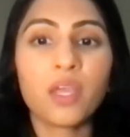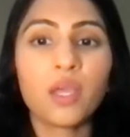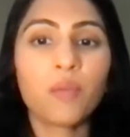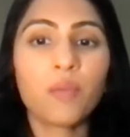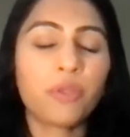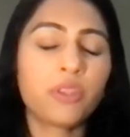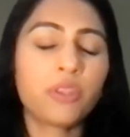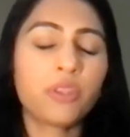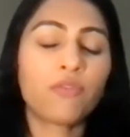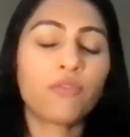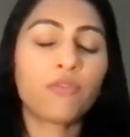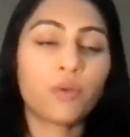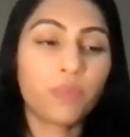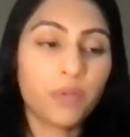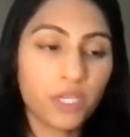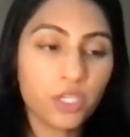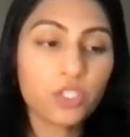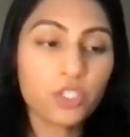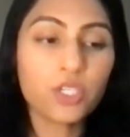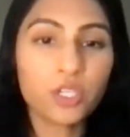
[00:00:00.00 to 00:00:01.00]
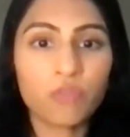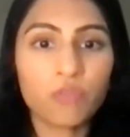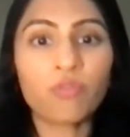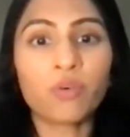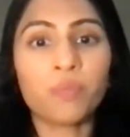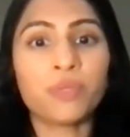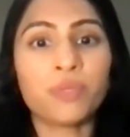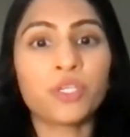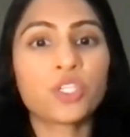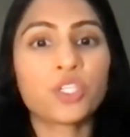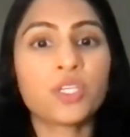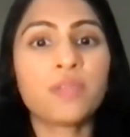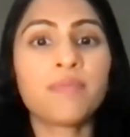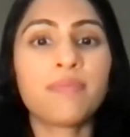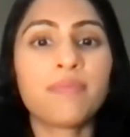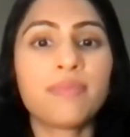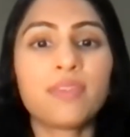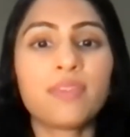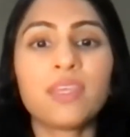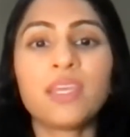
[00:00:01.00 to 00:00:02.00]
But then for a patient in remission,
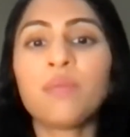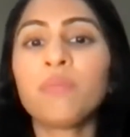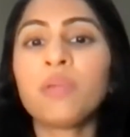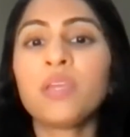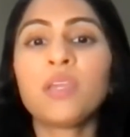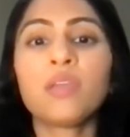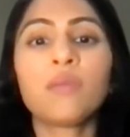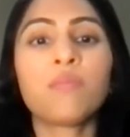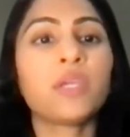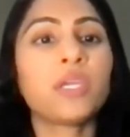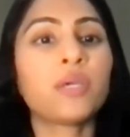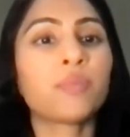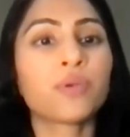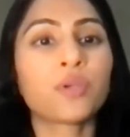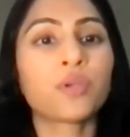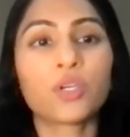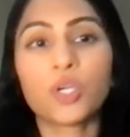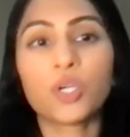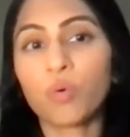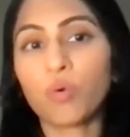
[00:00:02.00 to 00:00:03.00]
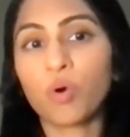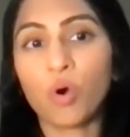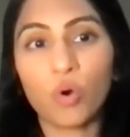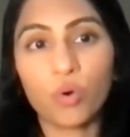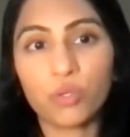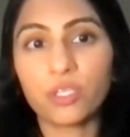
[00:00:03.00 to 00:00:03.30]
they may be able to go a whole